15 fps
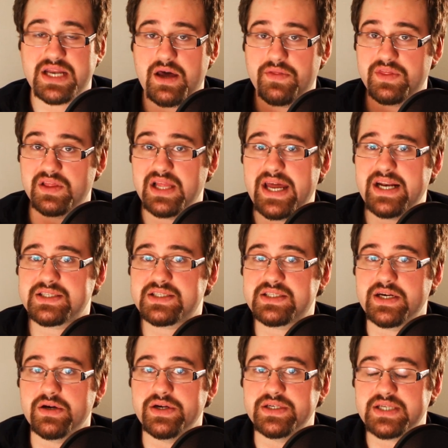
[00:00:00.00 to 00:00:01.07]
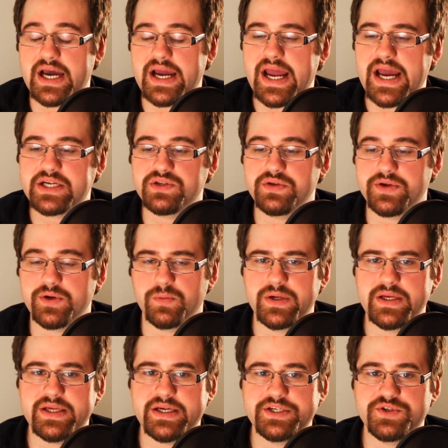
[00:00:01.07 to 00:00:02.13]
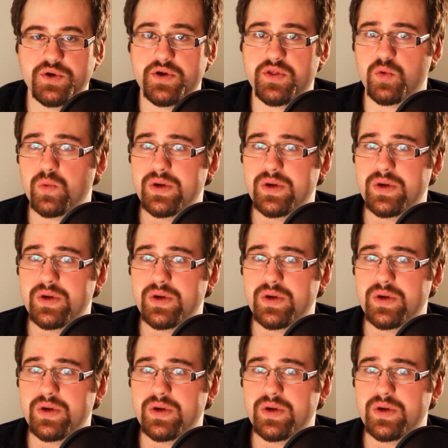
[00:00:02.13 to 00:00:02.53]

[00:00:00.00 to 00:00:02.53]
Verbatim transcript: Now, the Letus series, I actually really enjoy. They're